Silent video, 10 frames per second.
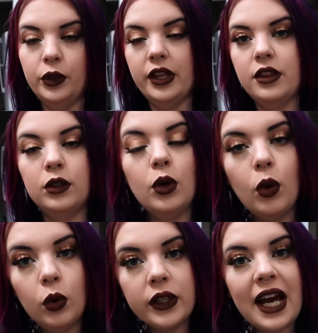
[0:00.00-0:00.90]
with
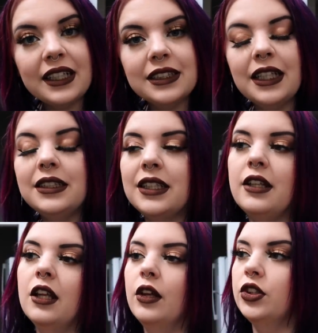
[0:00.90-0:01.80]
gold accent,
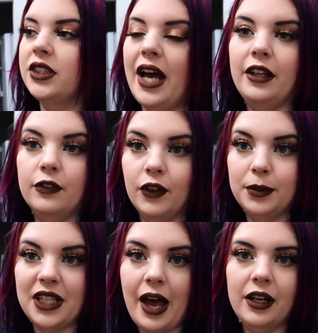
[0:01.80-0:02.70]
and the other side, the
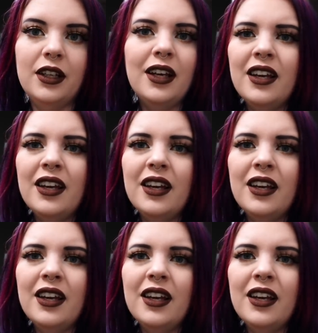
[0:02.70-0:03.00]
flip side,